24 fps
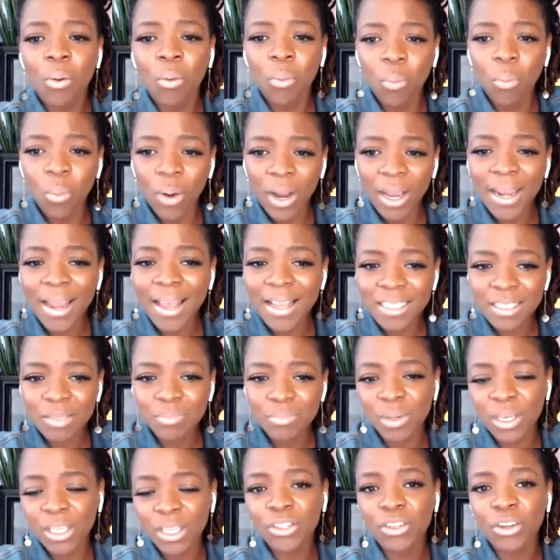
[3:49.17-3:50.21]
what has
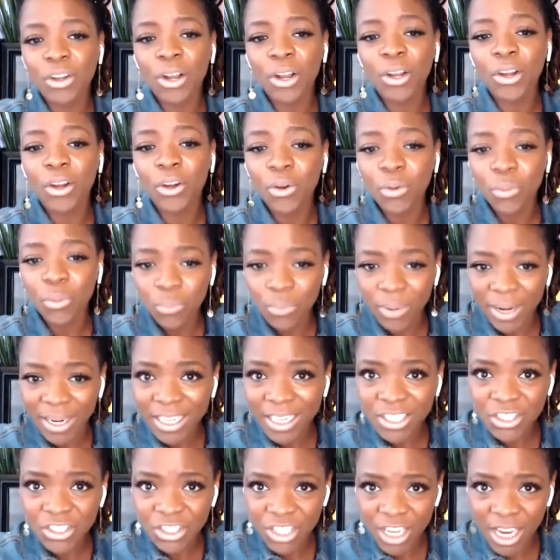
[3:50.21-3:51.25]
been your
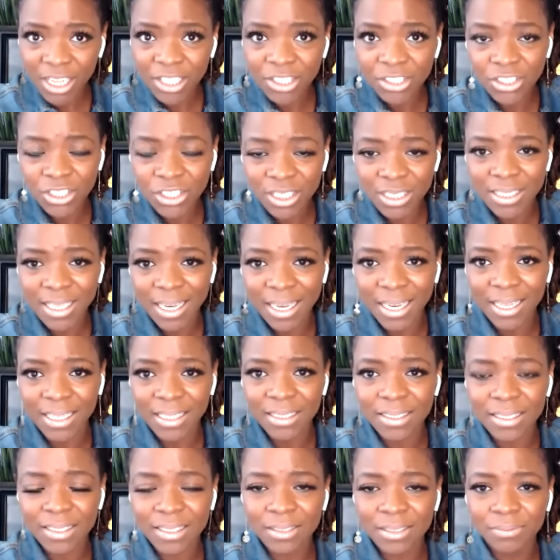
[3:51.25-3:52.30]
greatest challenge to
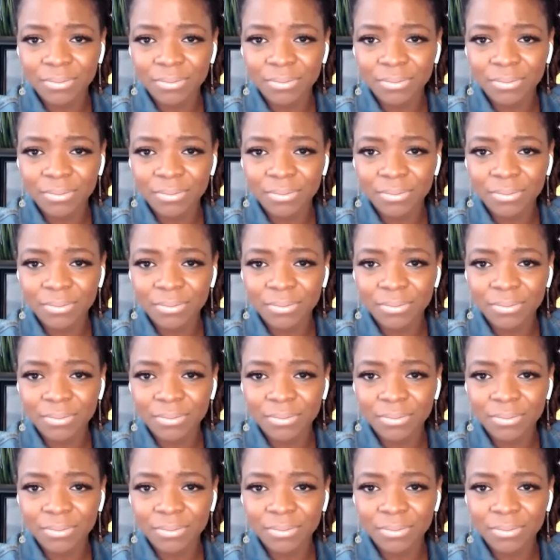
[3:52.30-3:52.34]
date?